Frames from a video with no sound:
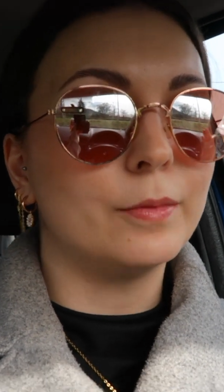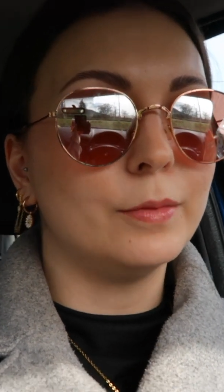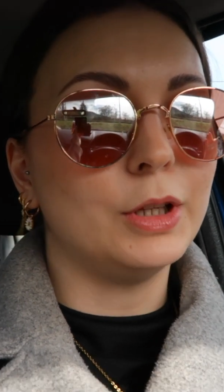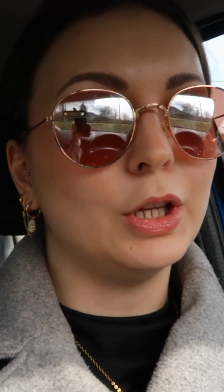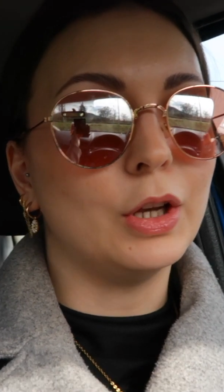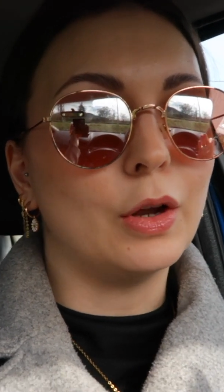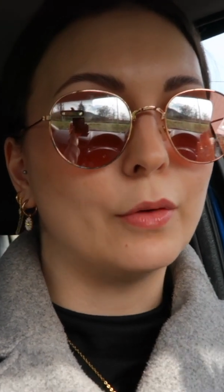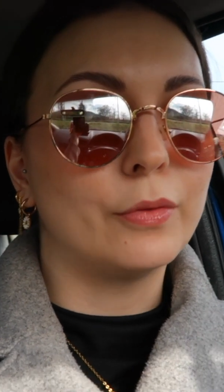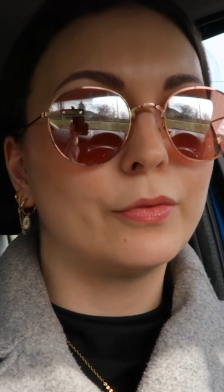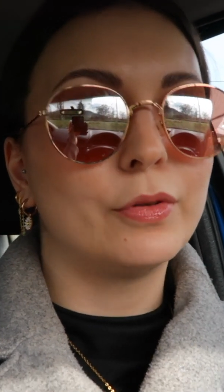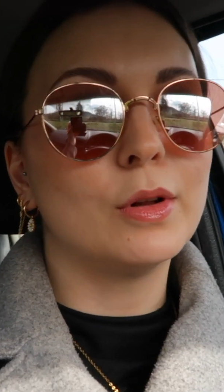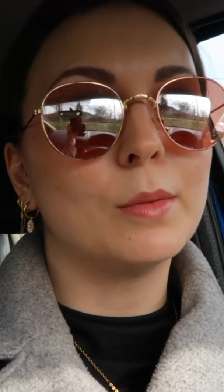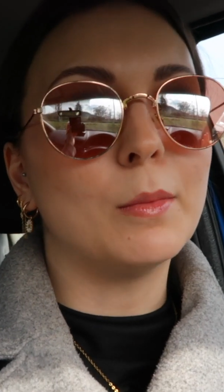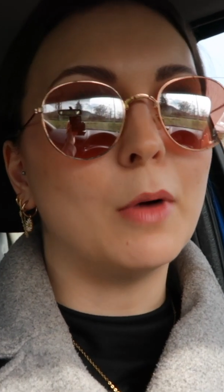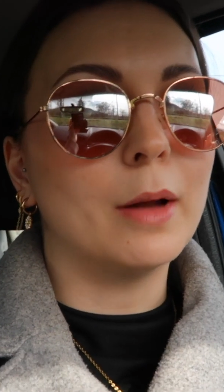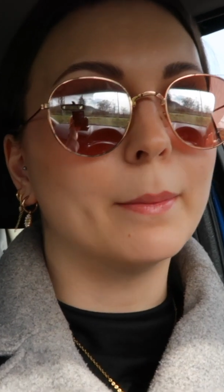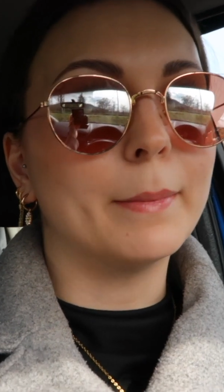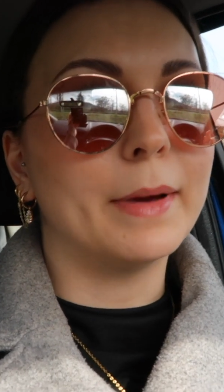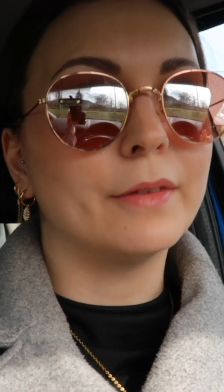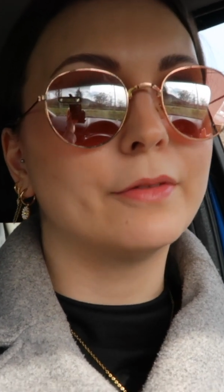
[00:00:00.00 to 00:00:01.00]
you know, film
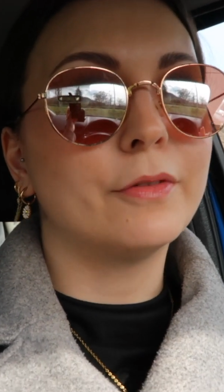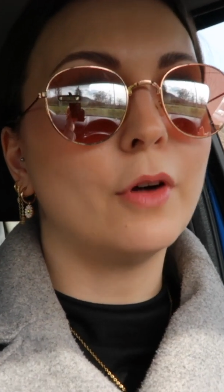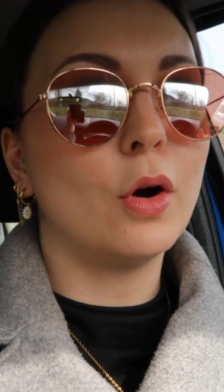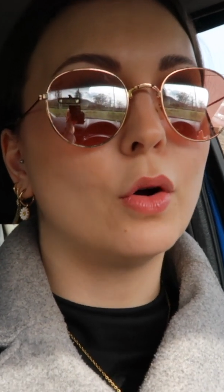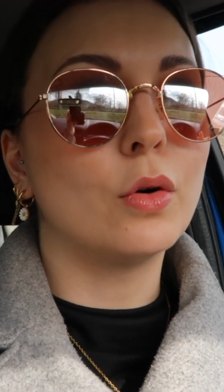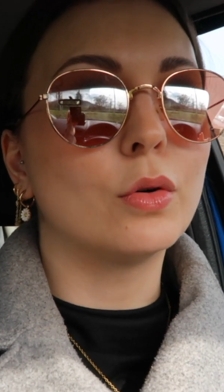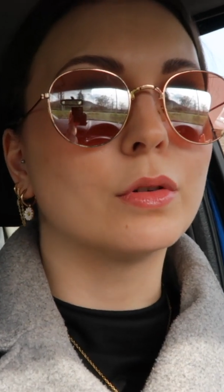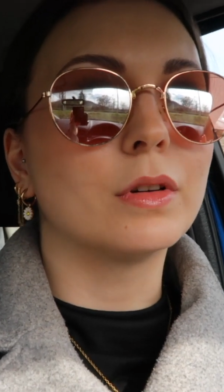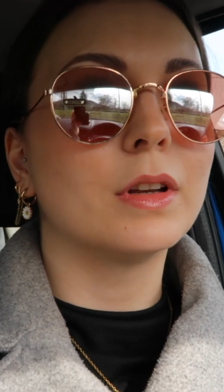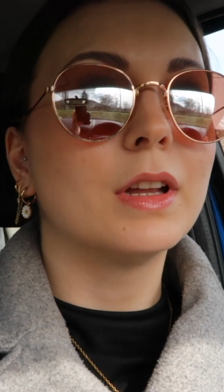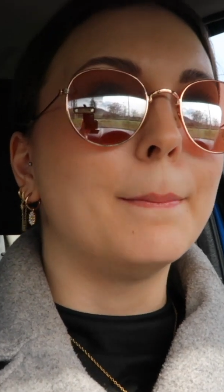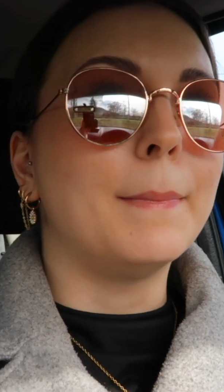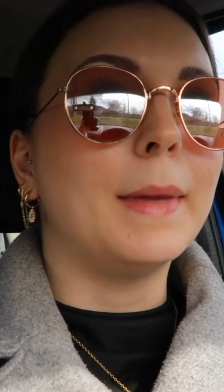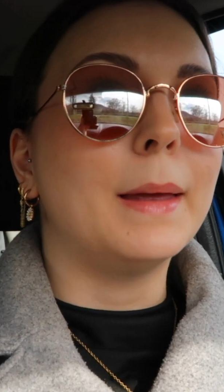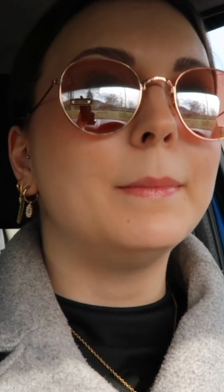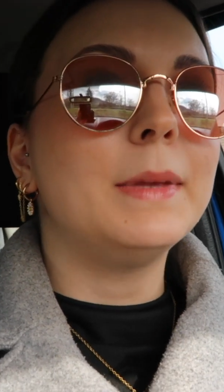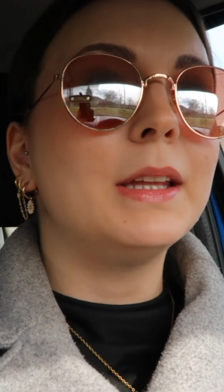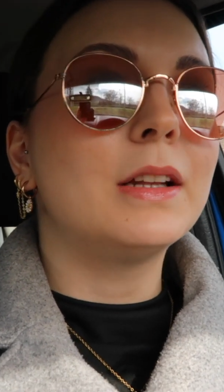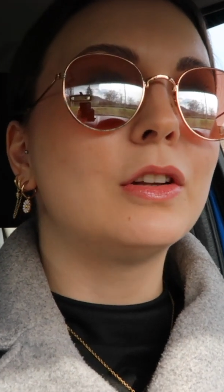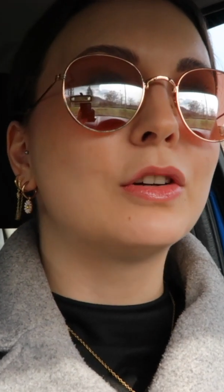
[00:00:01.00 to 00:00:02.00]
on my phone,
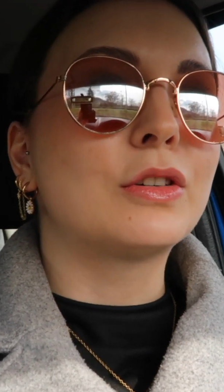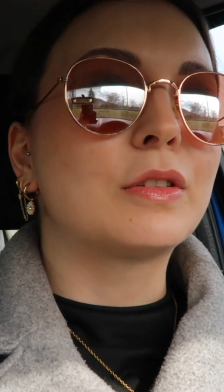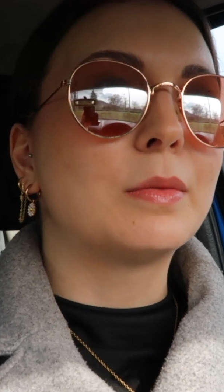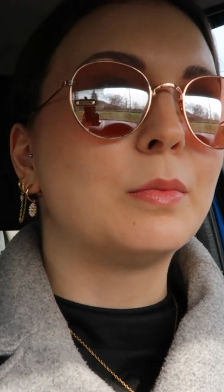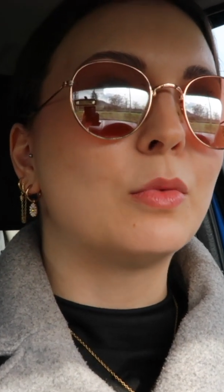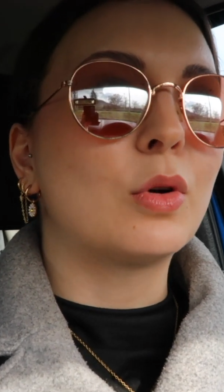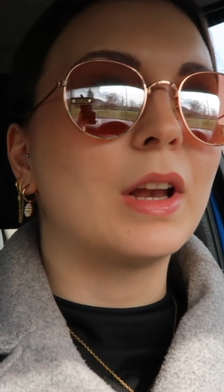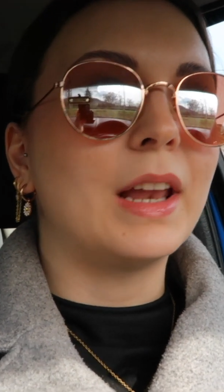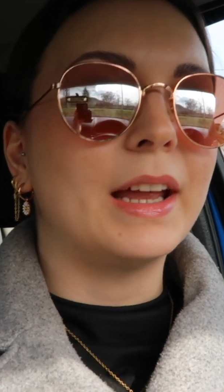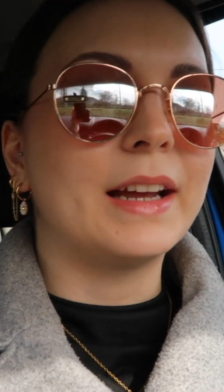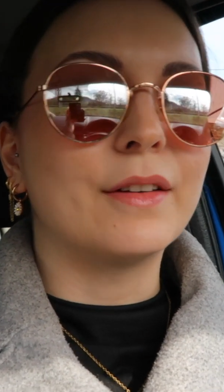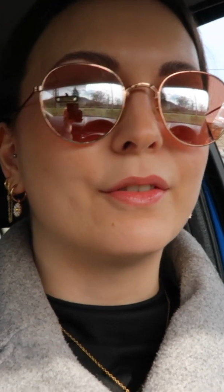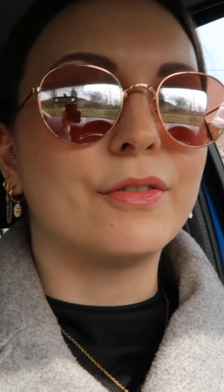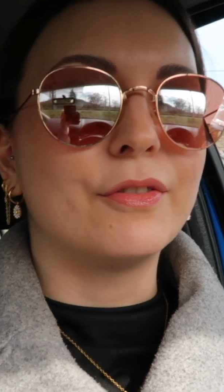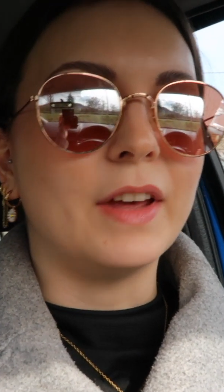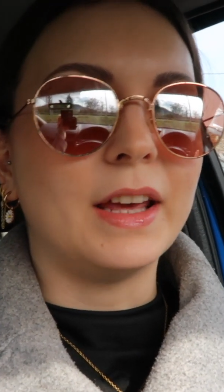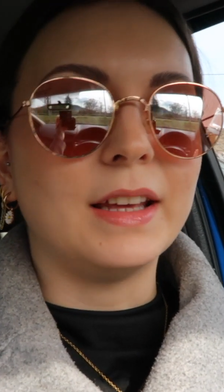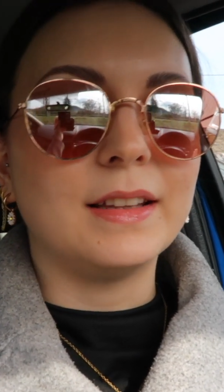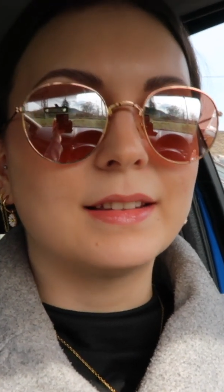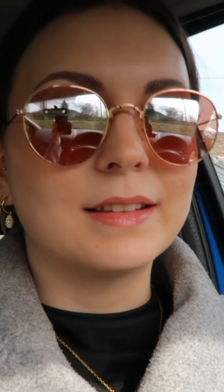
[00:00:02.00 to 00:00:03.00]
maybe it looks more like a
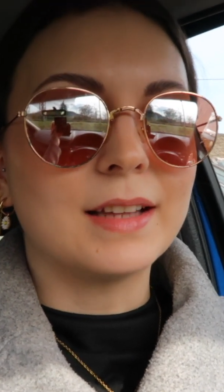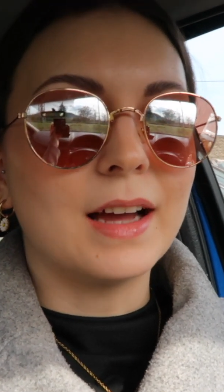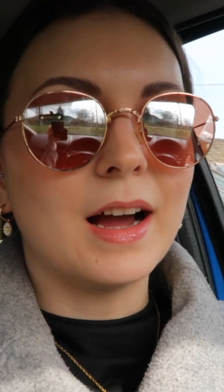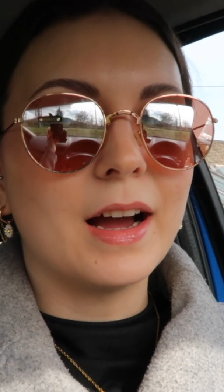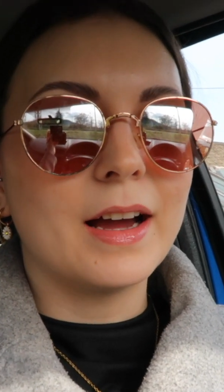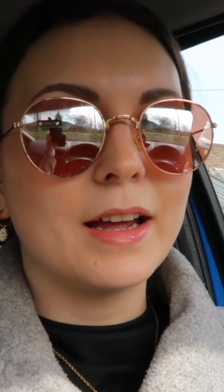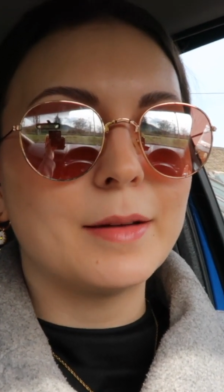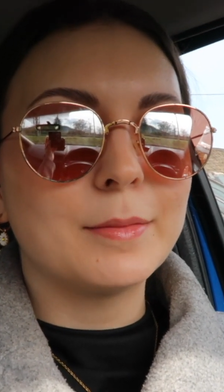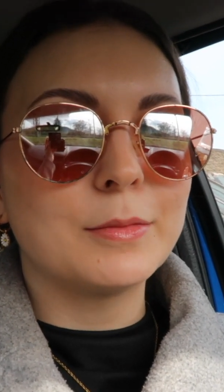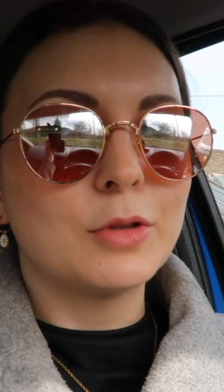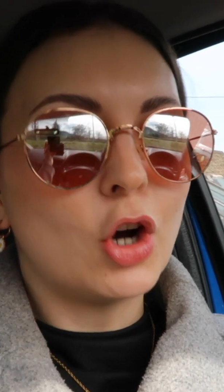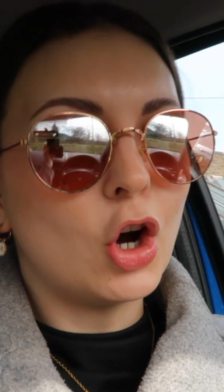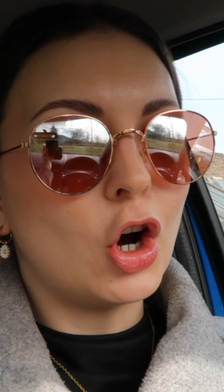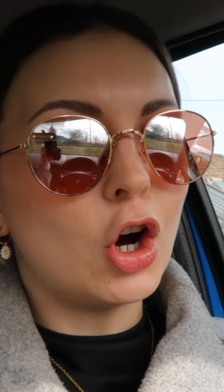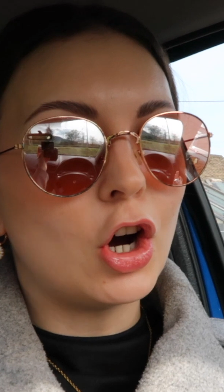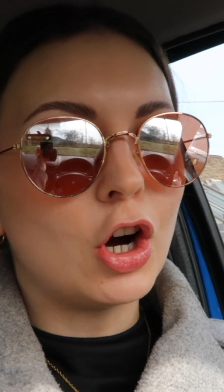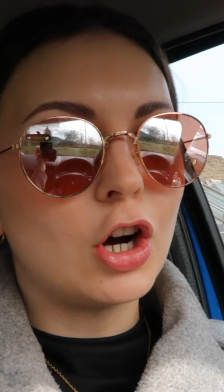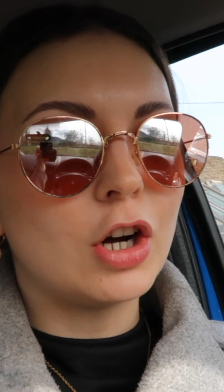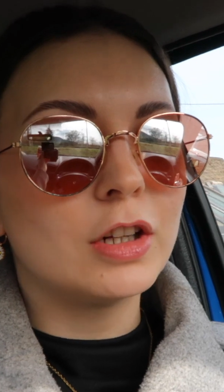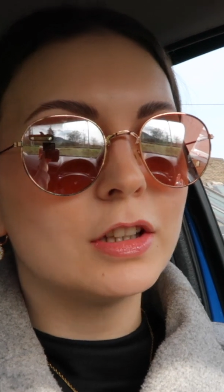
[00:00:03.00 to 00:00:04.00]
FaceTime
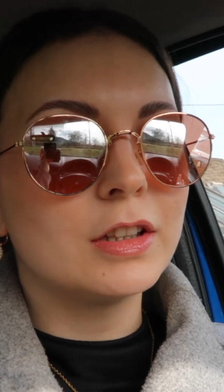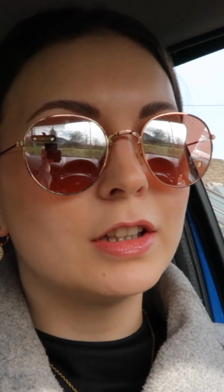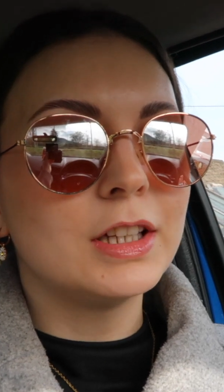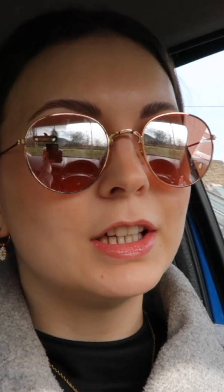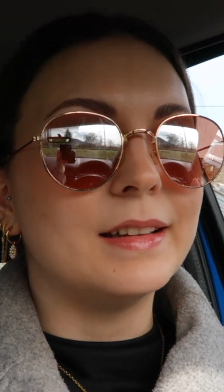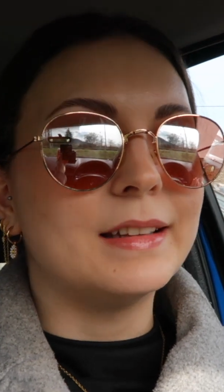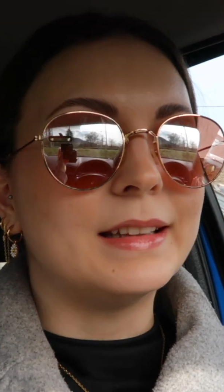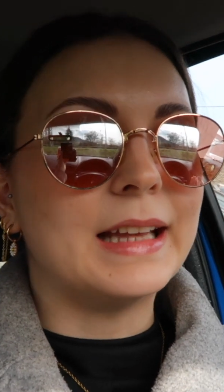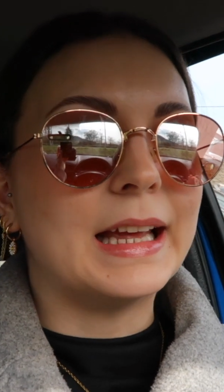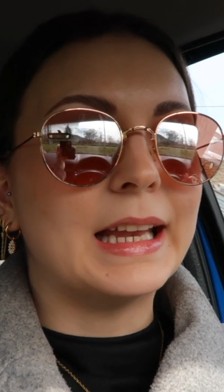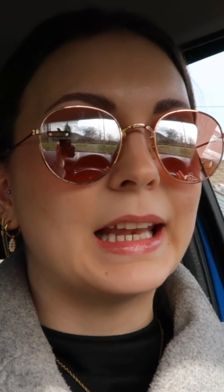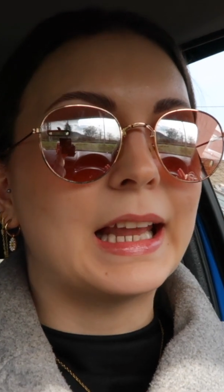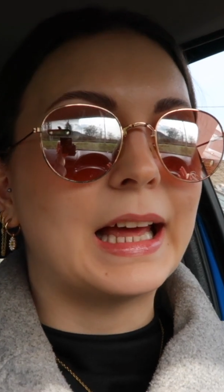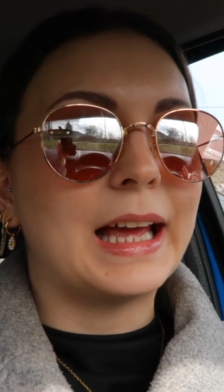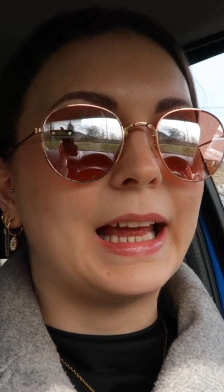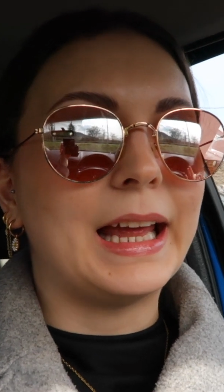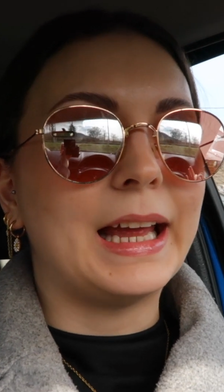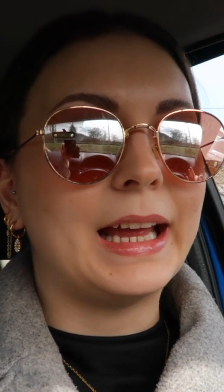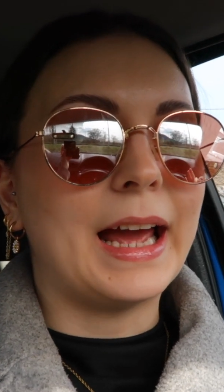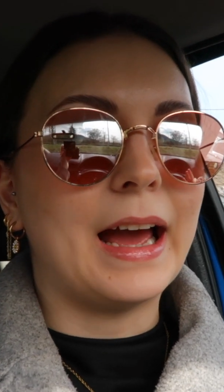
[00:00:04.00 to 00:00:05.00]
call than
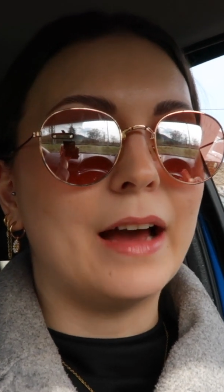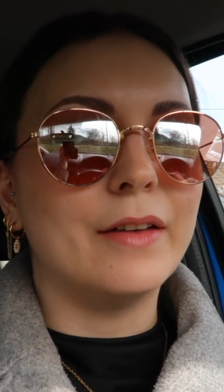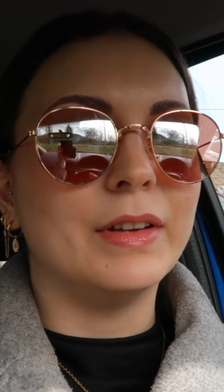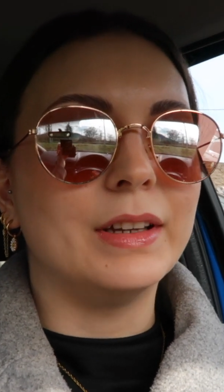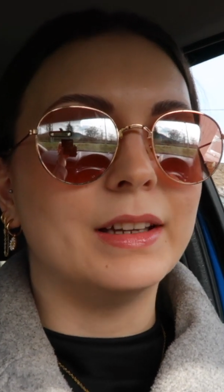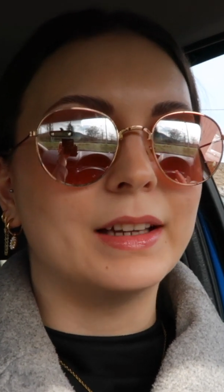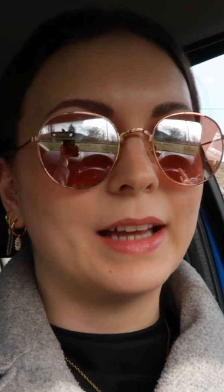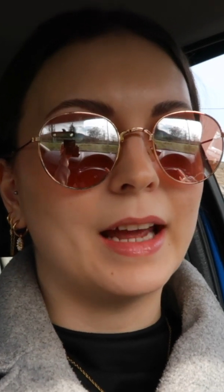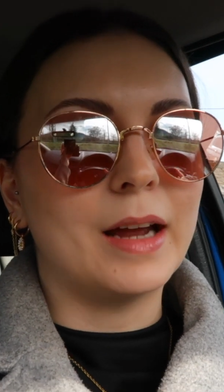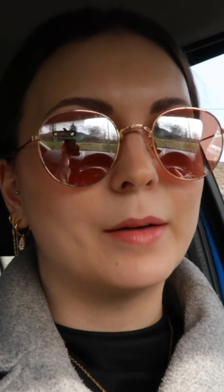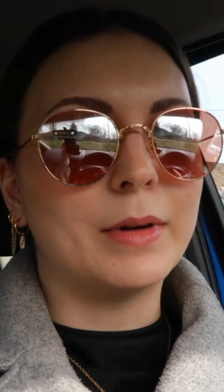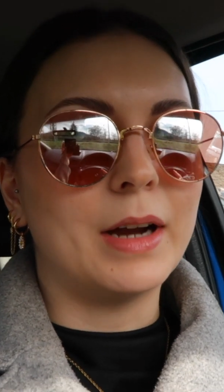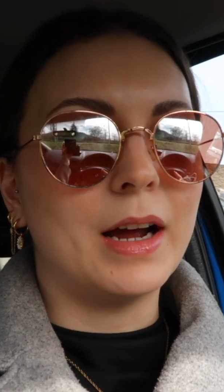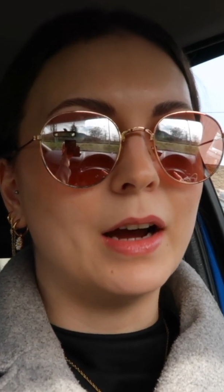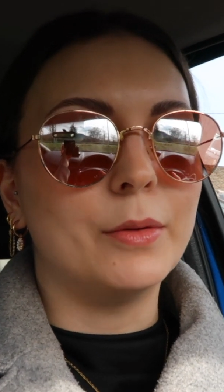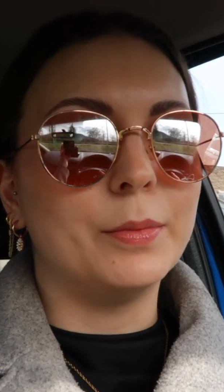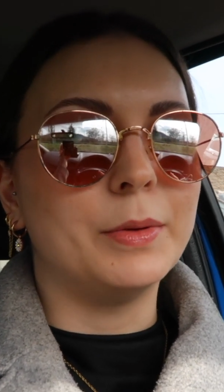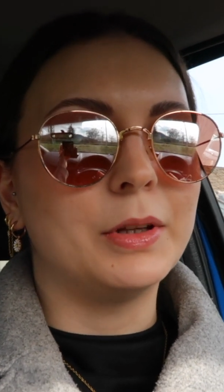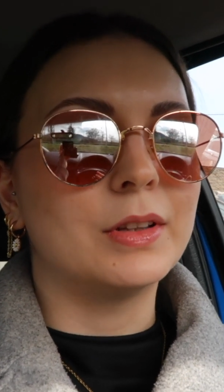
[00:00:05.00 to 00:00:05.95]
like having the camera out,